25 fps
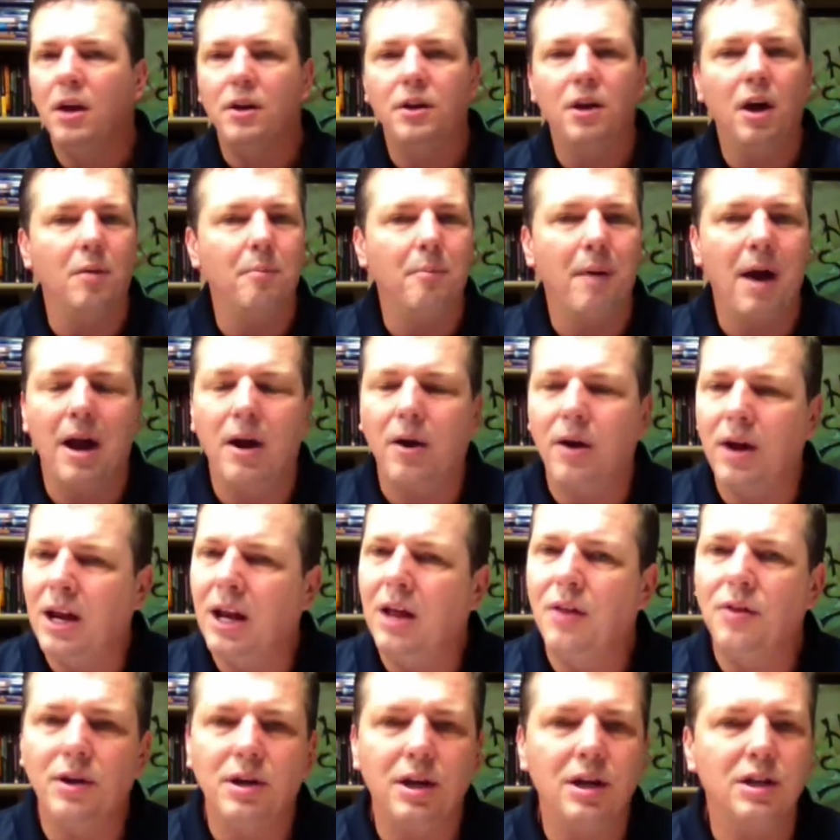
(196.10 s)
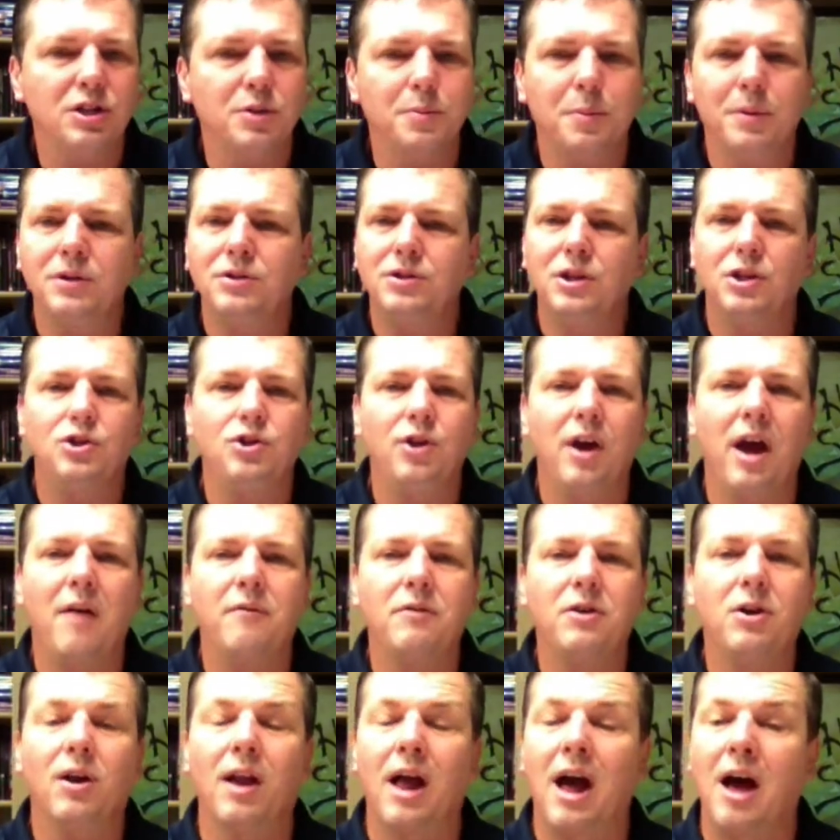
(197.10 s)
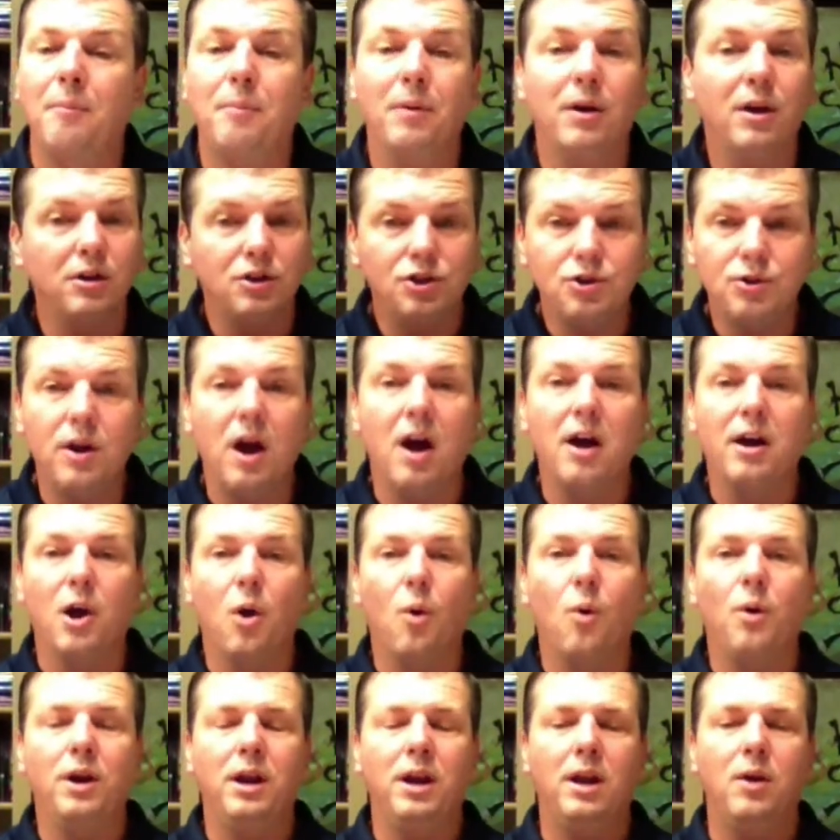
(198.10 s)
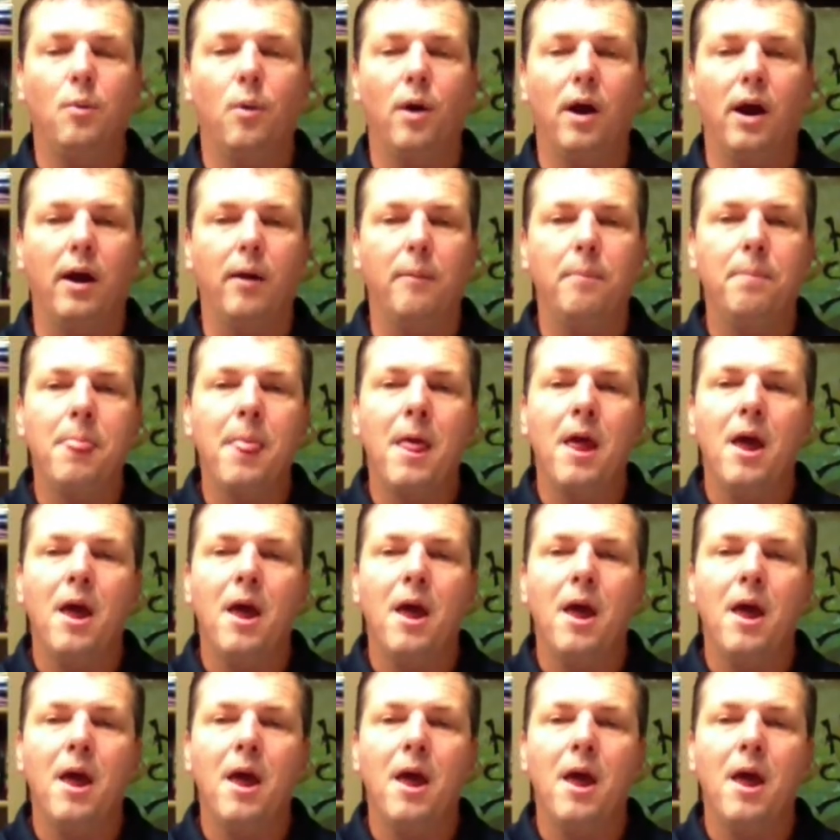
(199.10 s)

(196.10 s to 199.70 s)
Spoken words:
Doesn't matter any of the disciplines that you have in your life because you're not going anywhere.